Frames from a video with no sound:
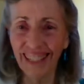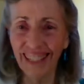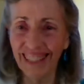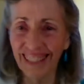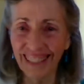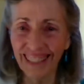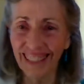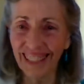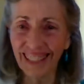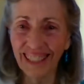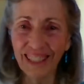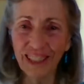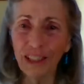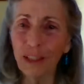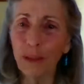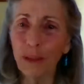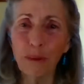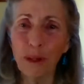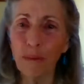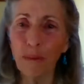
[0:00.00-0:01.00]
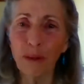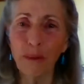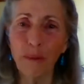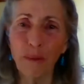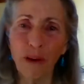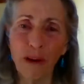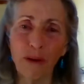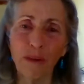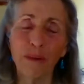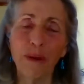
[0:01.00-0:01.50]
and do what we
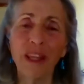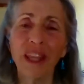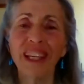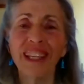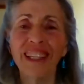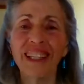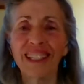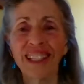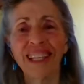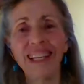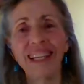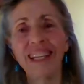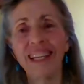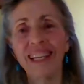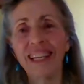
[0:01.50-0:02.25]
want with it.